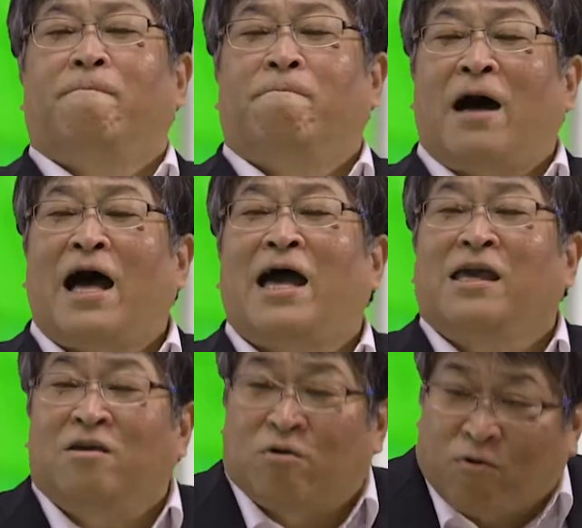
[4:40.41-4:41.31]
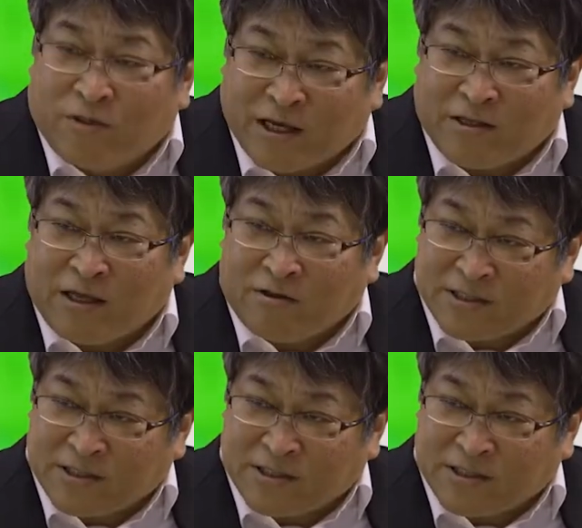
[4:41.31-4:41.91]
by connecting